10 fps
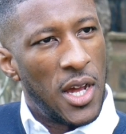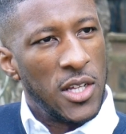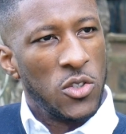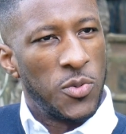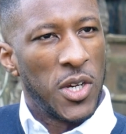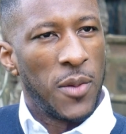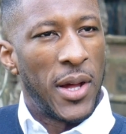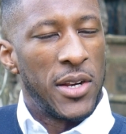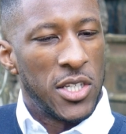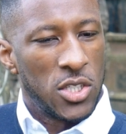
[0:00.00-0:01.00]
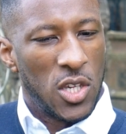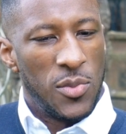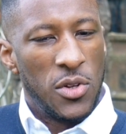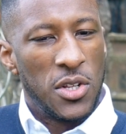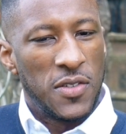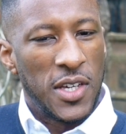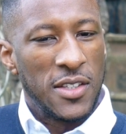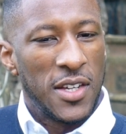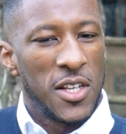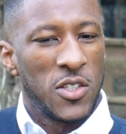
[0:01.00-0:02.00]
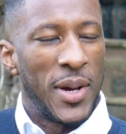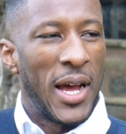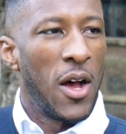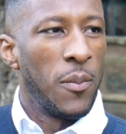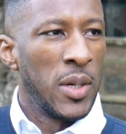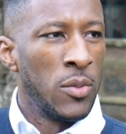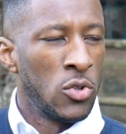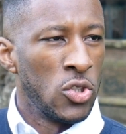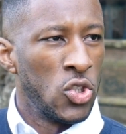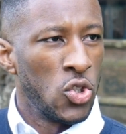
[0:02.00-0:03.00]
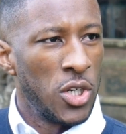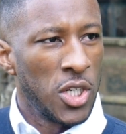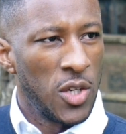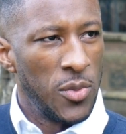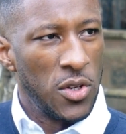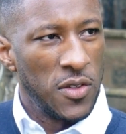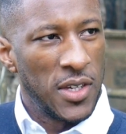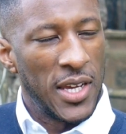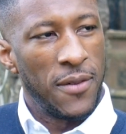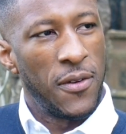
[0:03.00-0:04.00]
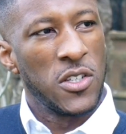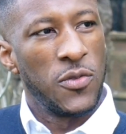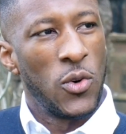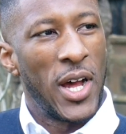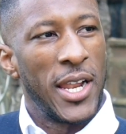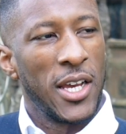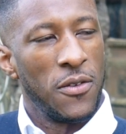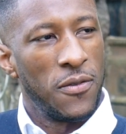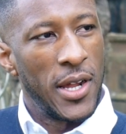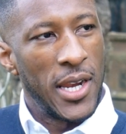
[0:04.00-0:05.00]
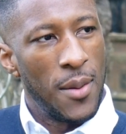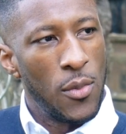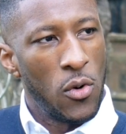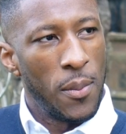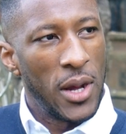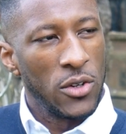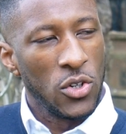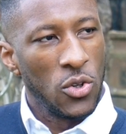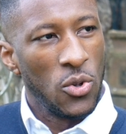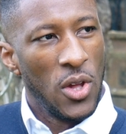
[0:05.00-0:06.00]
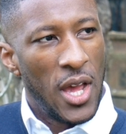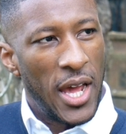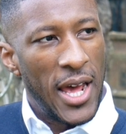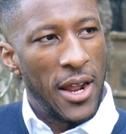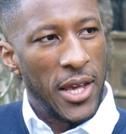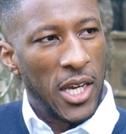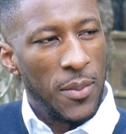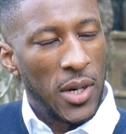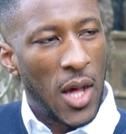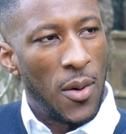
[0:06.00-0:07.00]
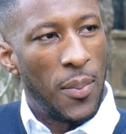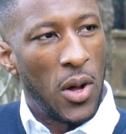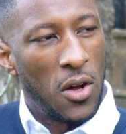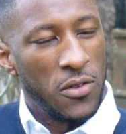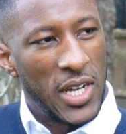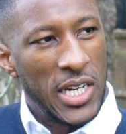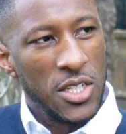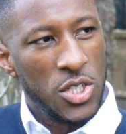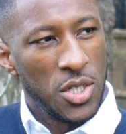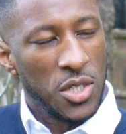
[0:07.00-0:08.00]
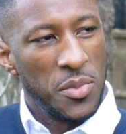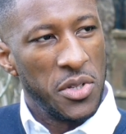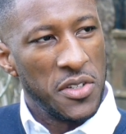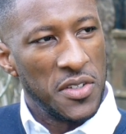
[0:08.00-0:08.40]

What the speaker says: And you speak about this community. Tell us about how people can join the community. First of all, how they can find out more about you and how they can become a part of that leadership community.